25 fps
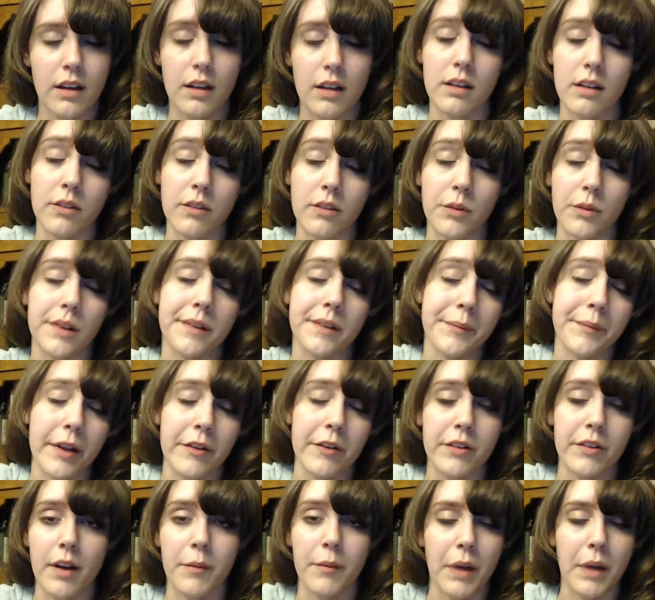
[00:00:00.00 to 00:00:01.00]
Well, I'm
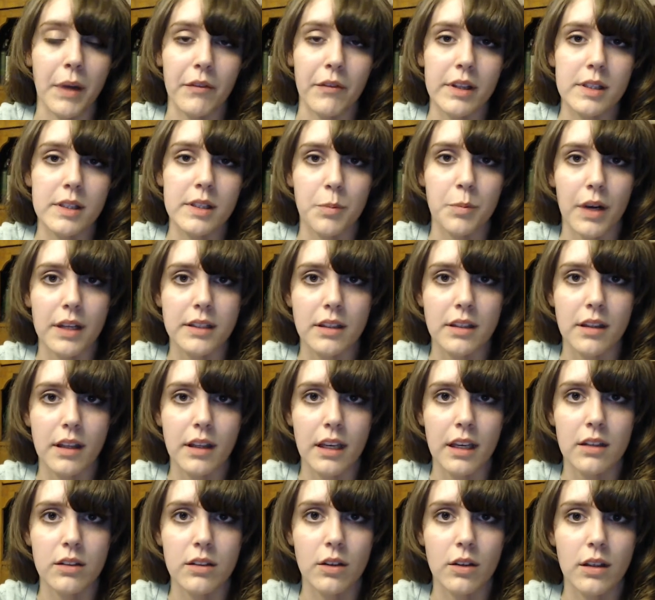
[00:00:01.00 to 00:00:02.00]
not really surprised that the
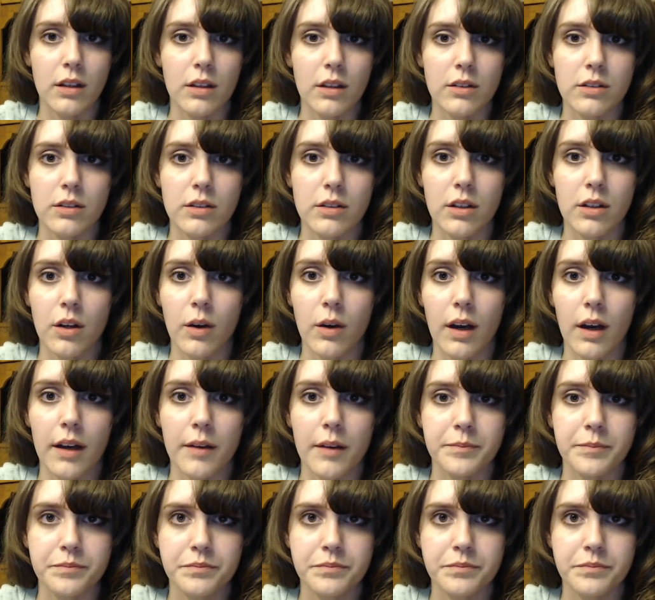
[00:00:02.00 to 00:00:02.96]
Gintoki Utsuro